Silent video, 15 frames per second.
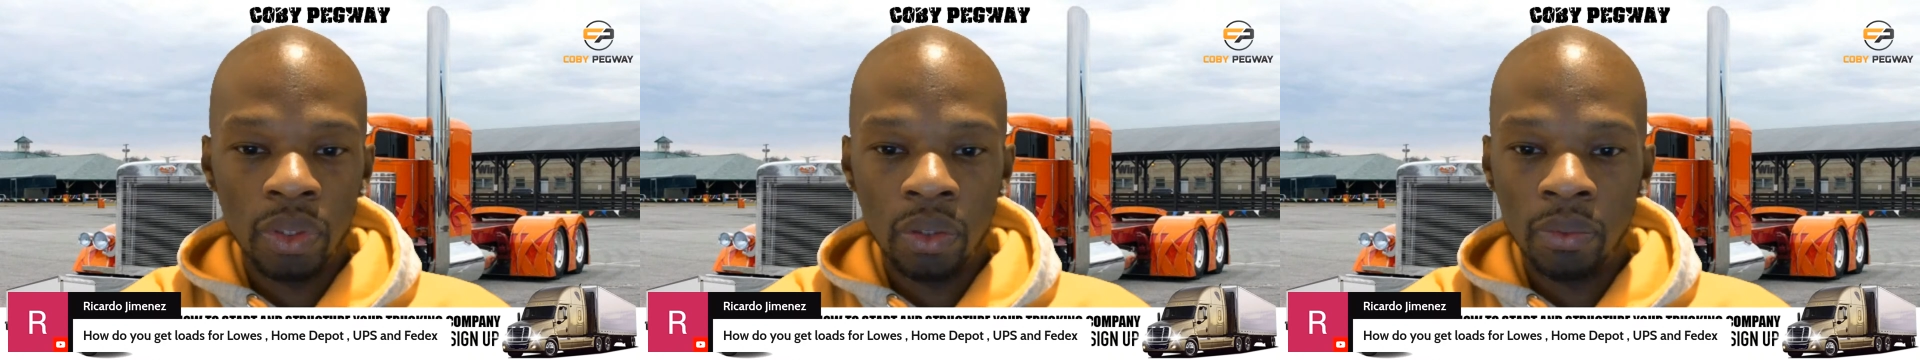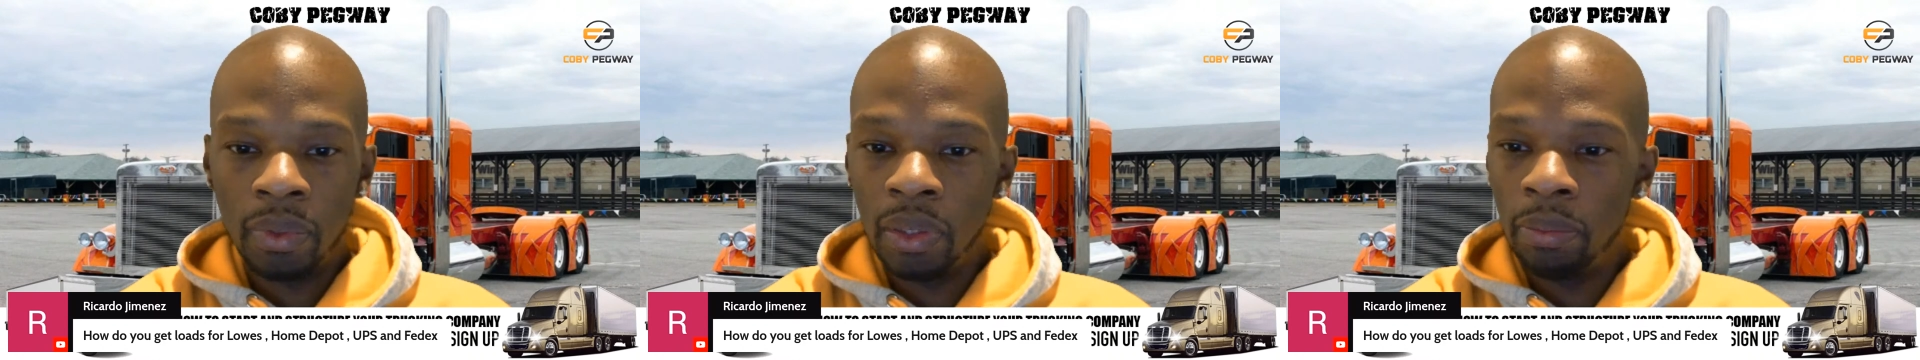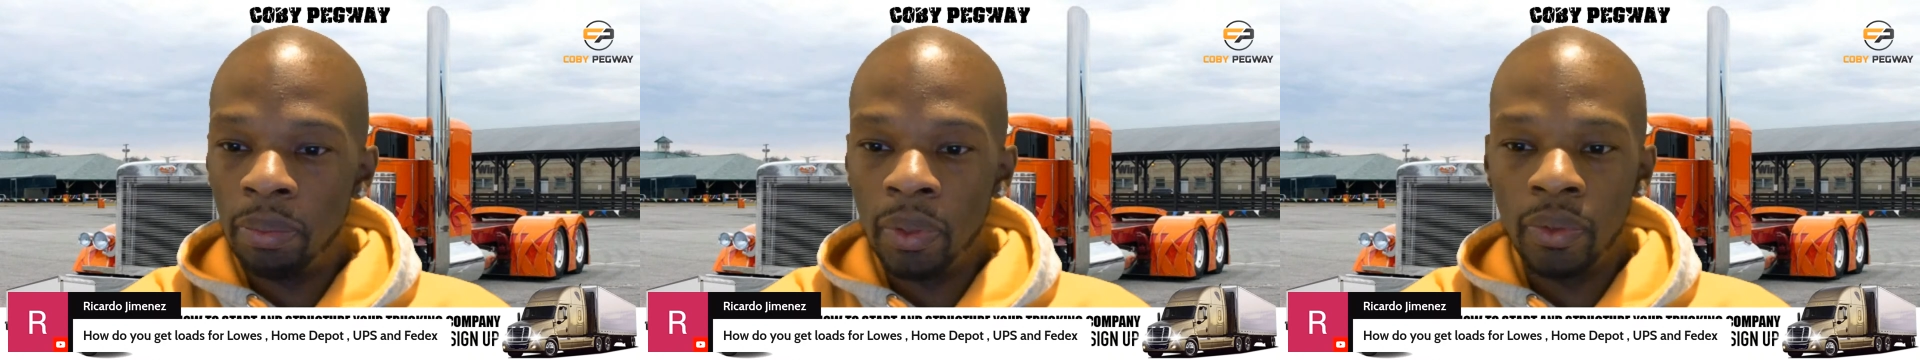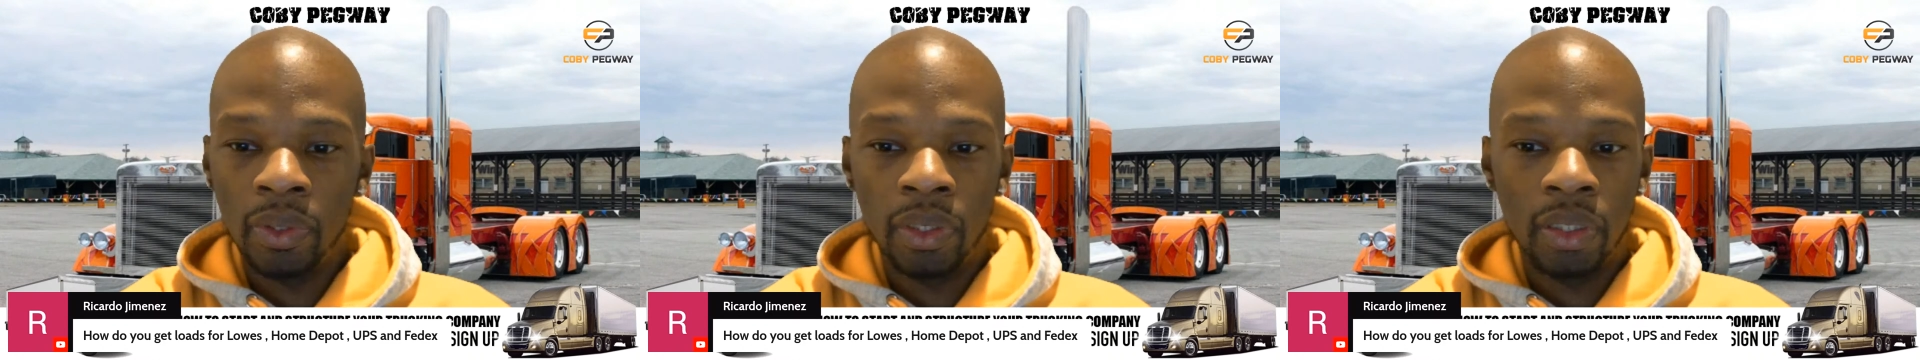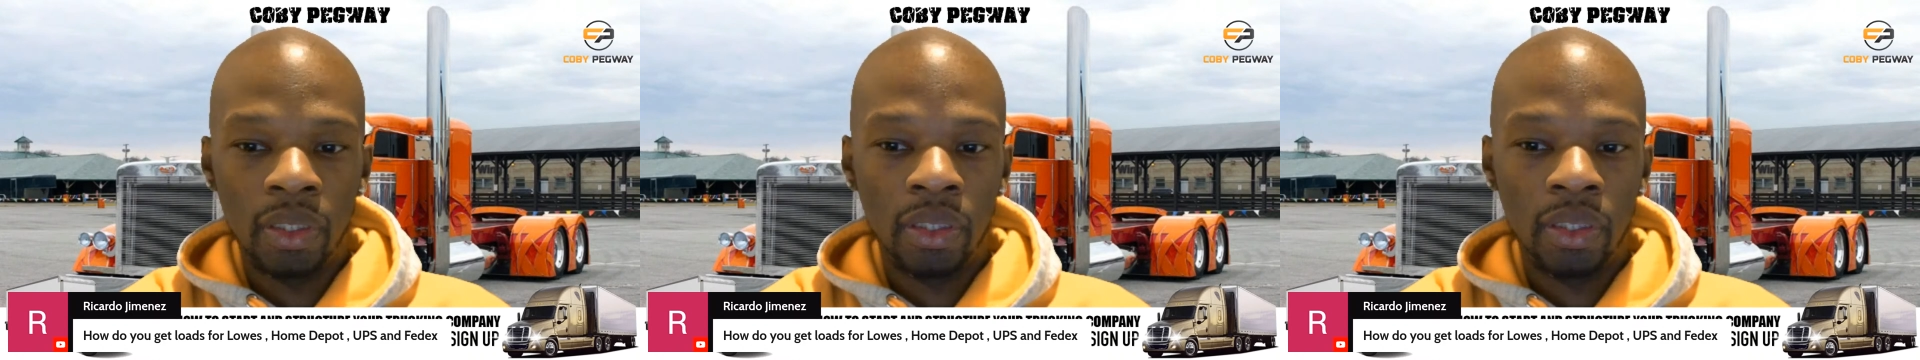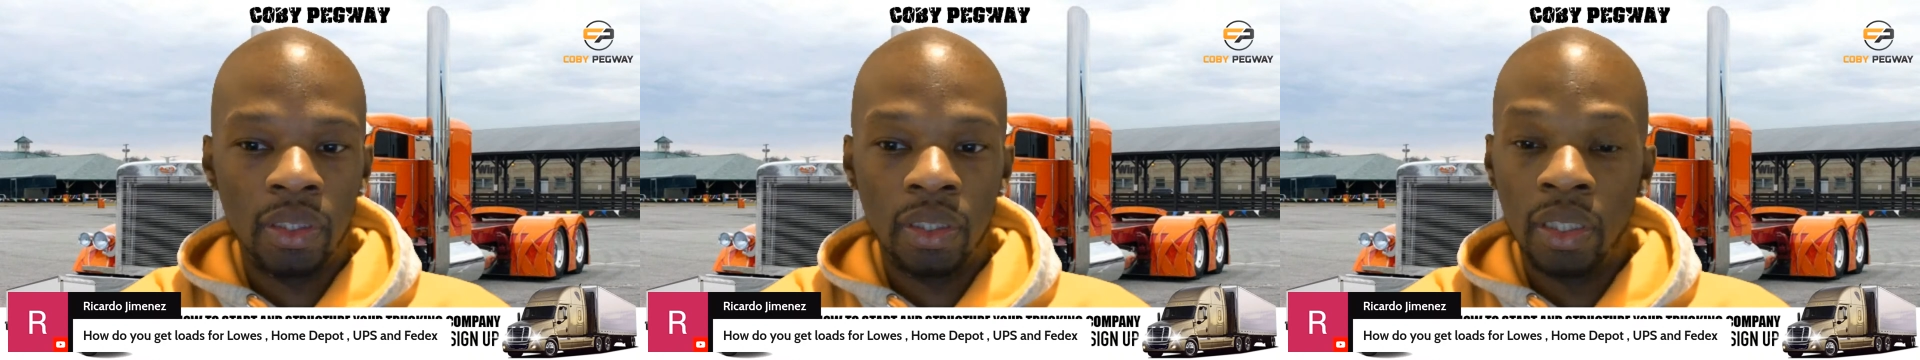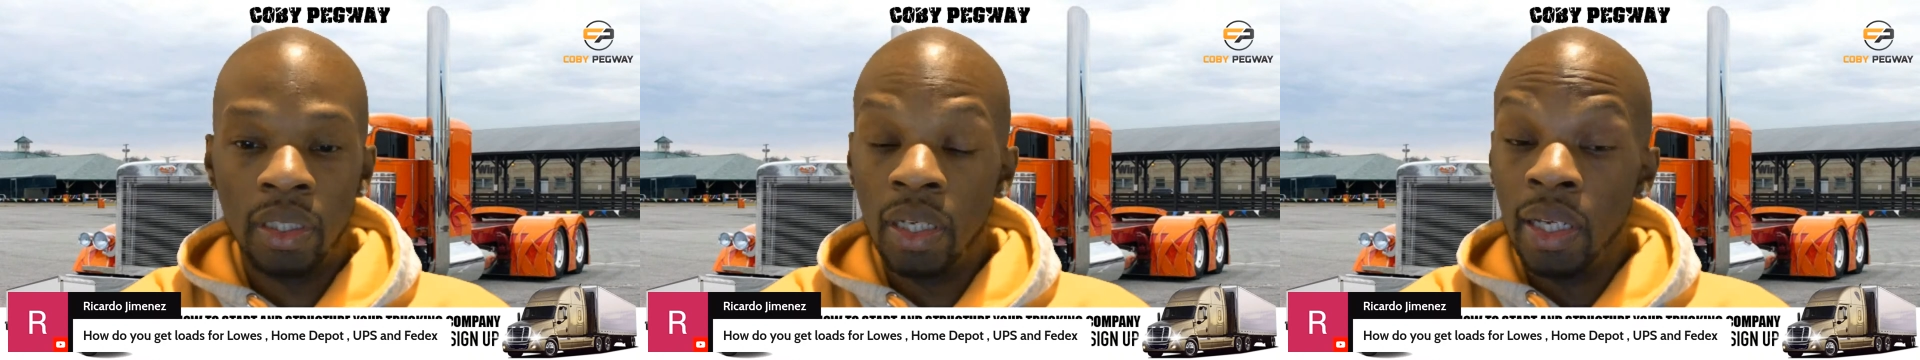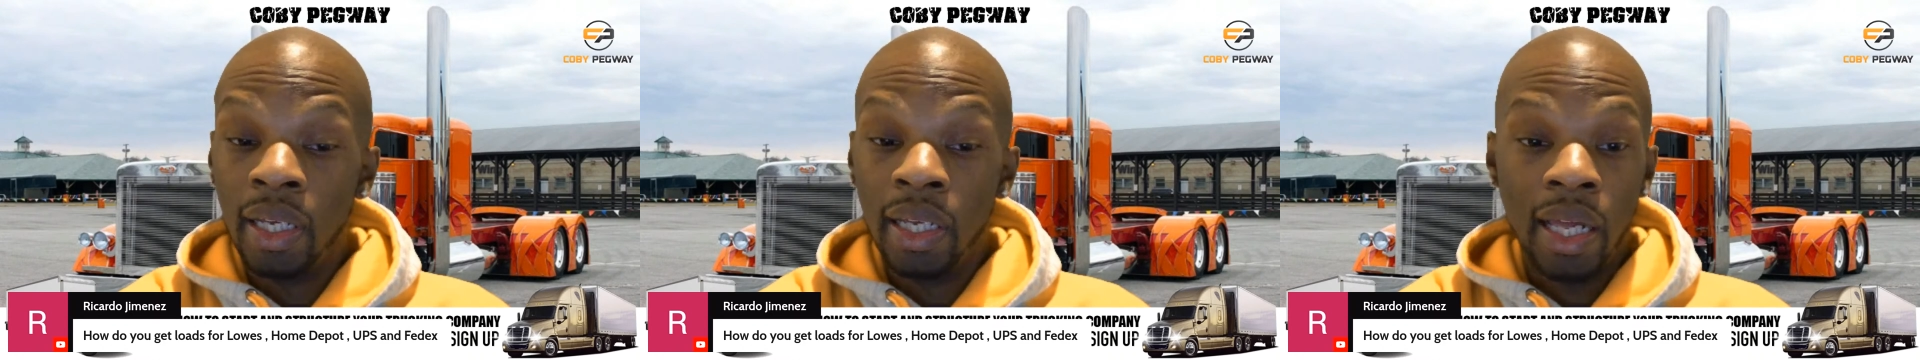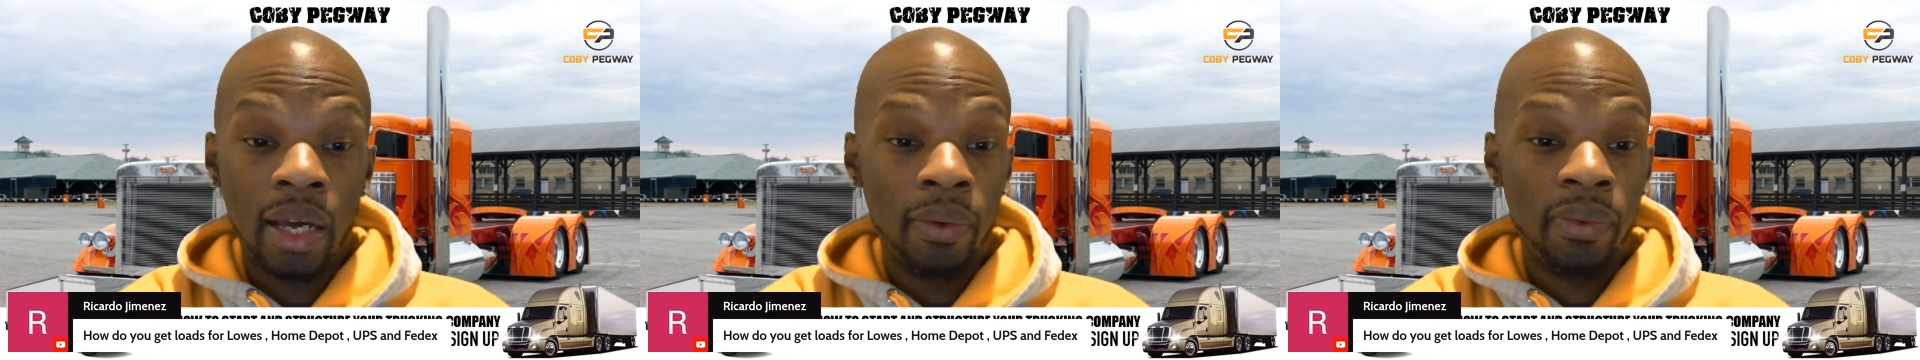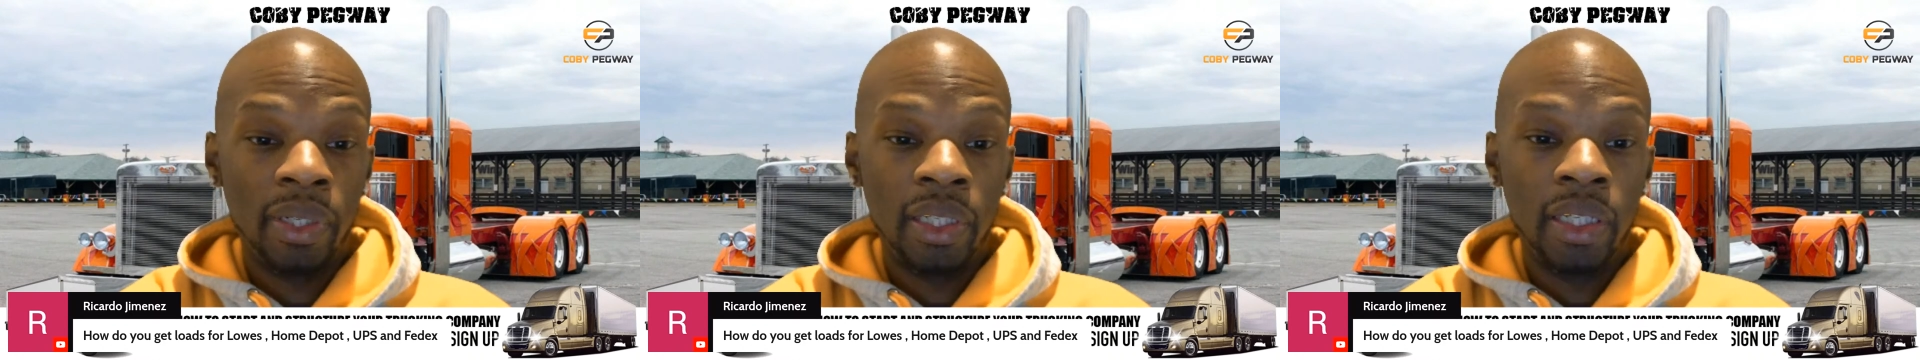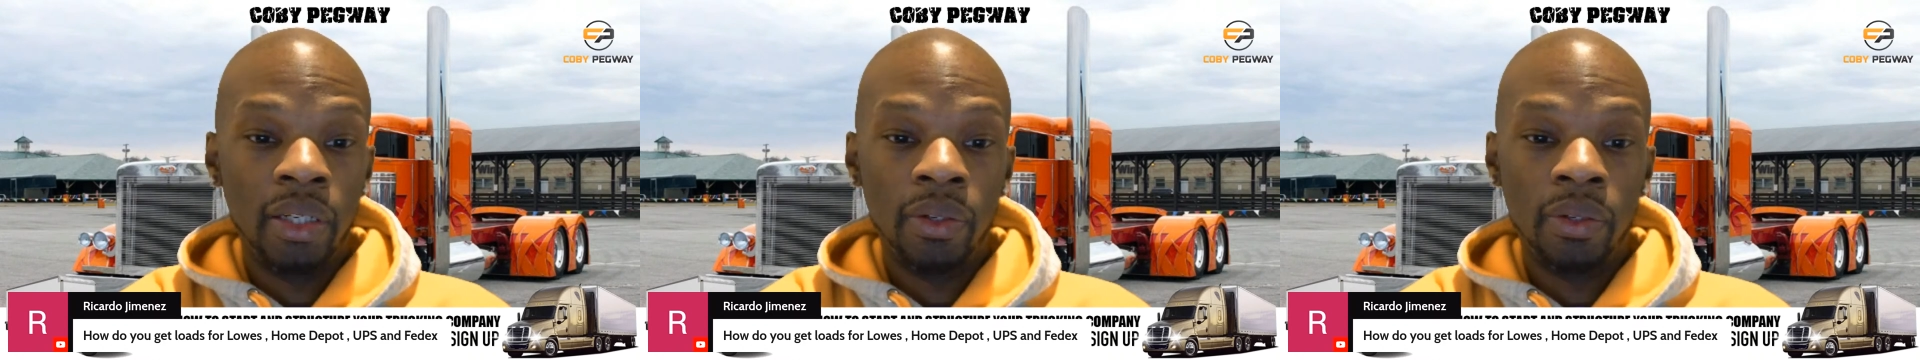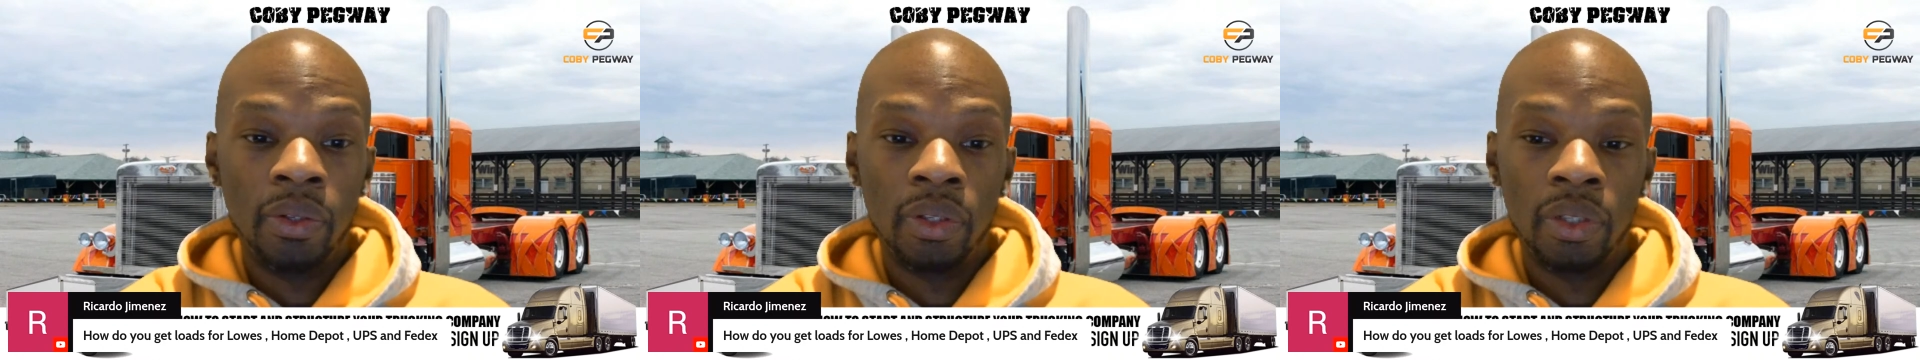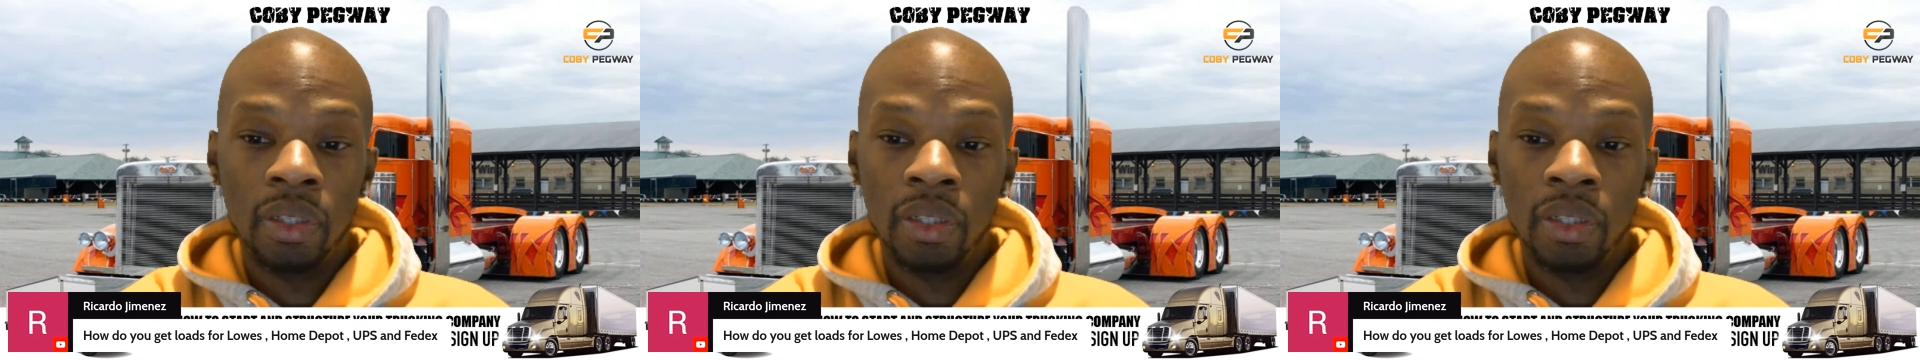Home Depot? I already know.